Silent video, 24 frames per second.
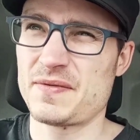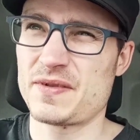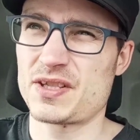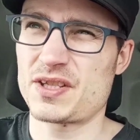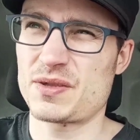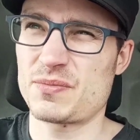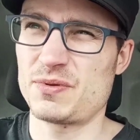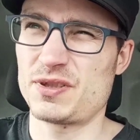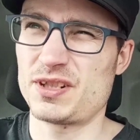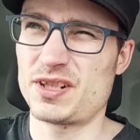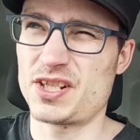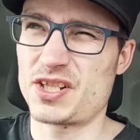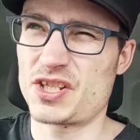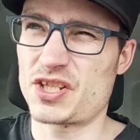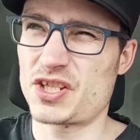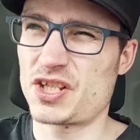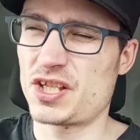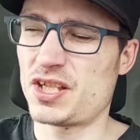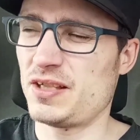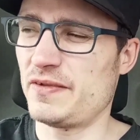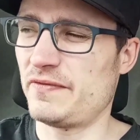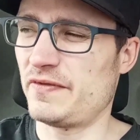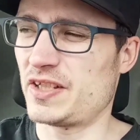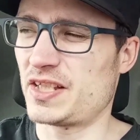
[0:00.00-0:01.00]
one of the
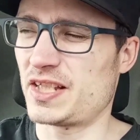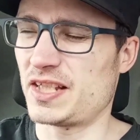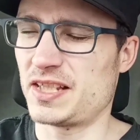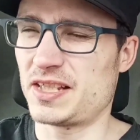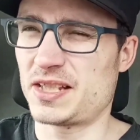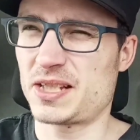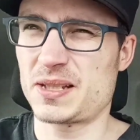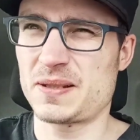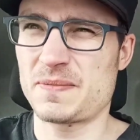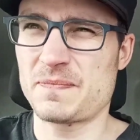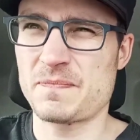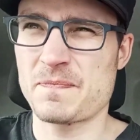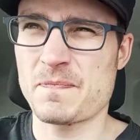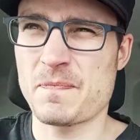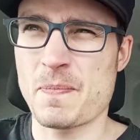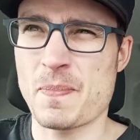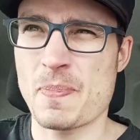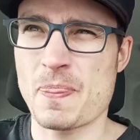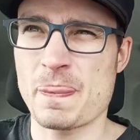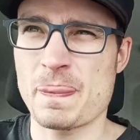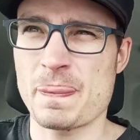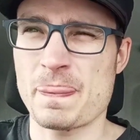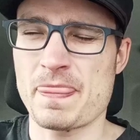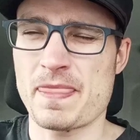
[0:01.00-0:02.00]
services
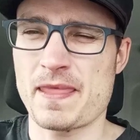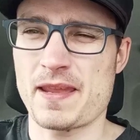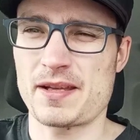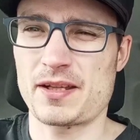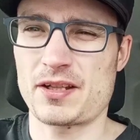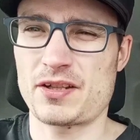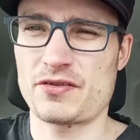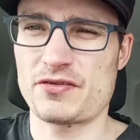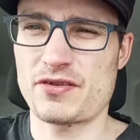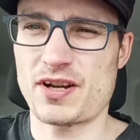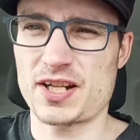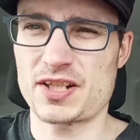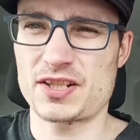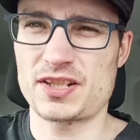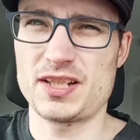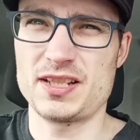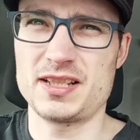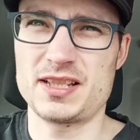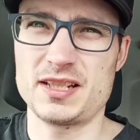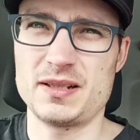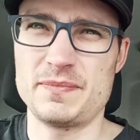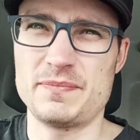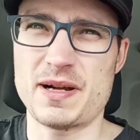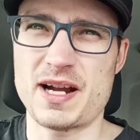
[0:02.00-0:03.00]
and crashed
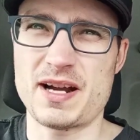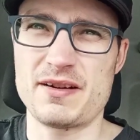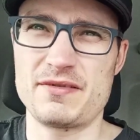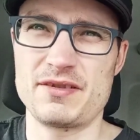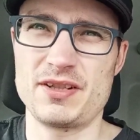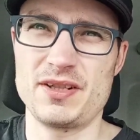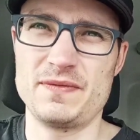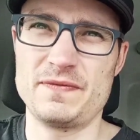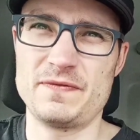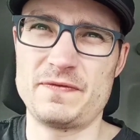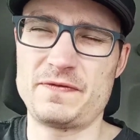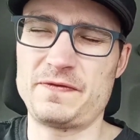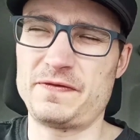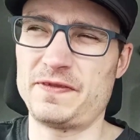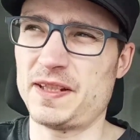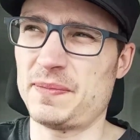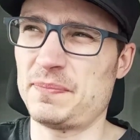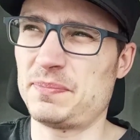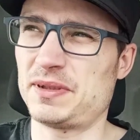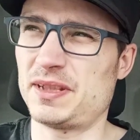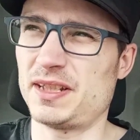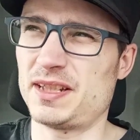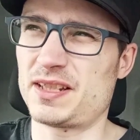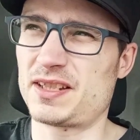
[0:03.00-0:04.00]
into the barrier and
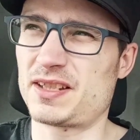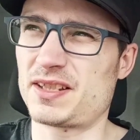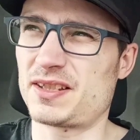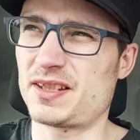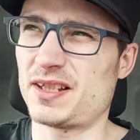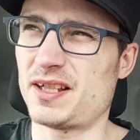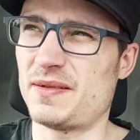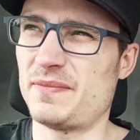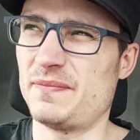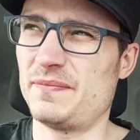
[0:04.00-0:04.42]
flipped this